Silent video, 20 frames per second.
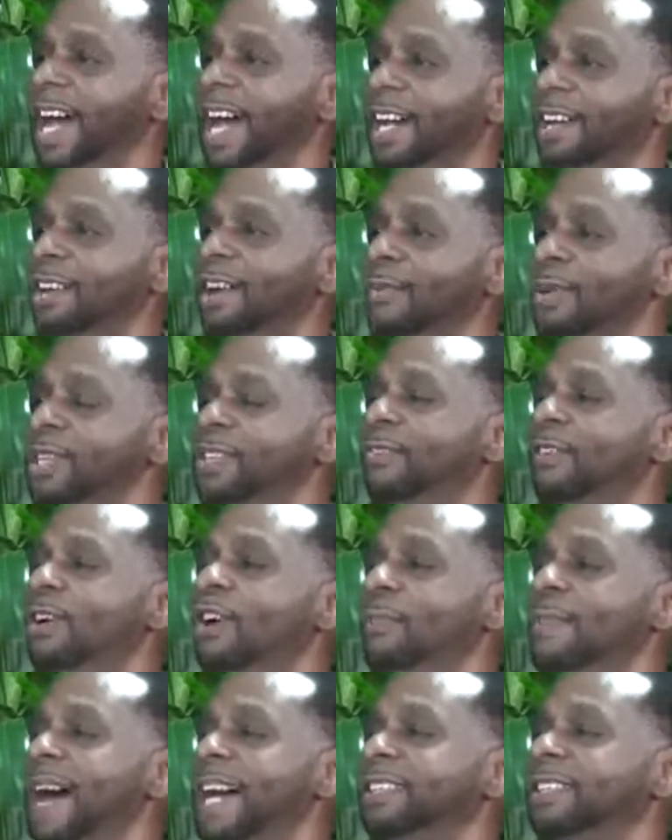I can always
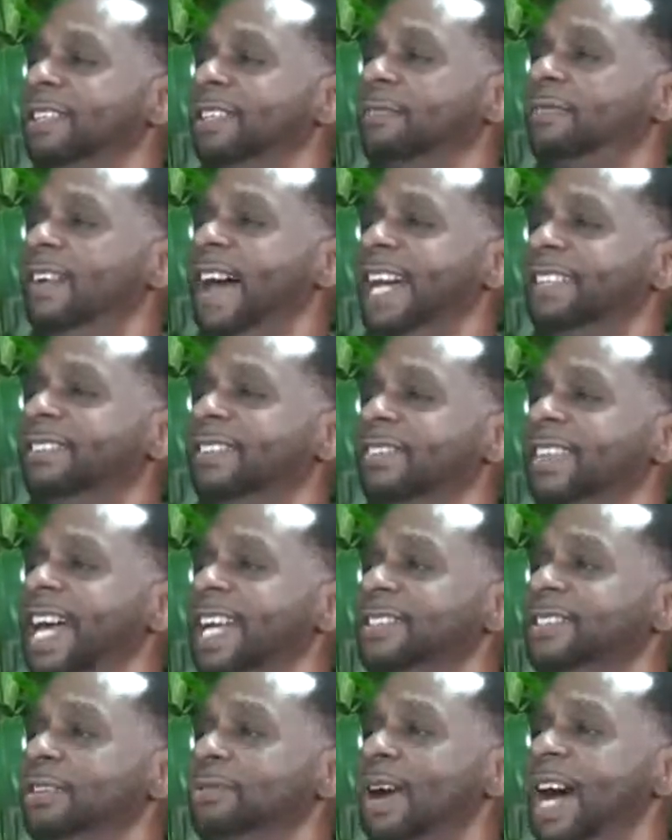fall back to the fact that
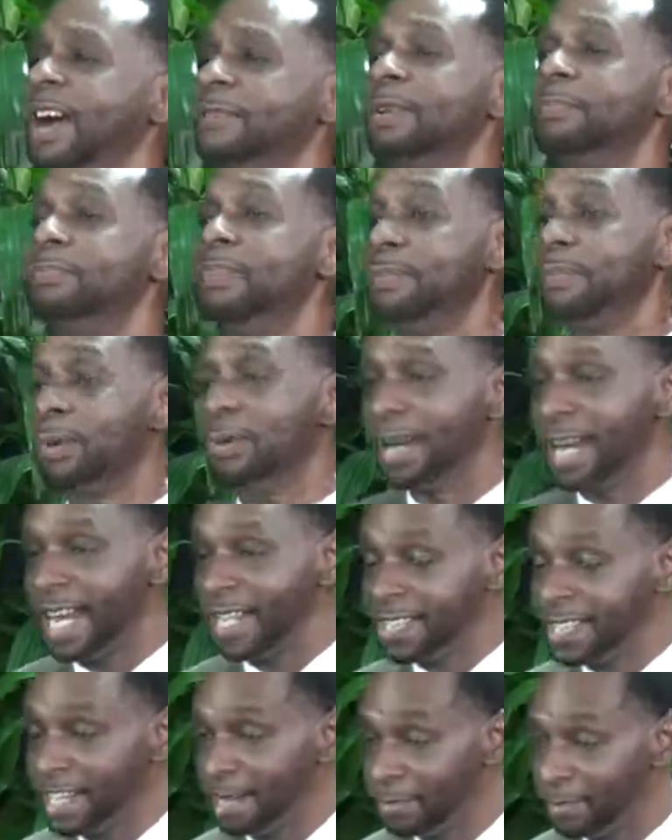that's who I am. Remember what I
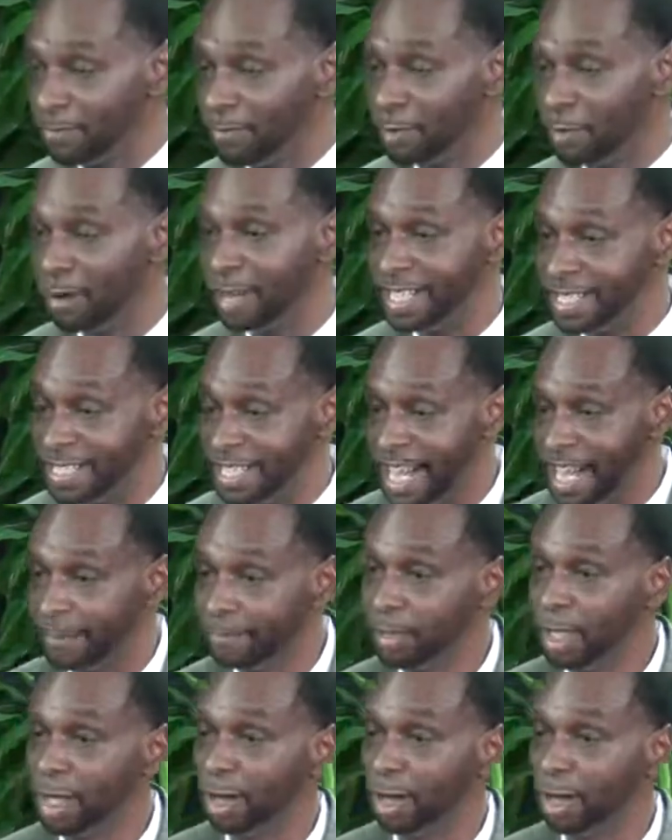said before is that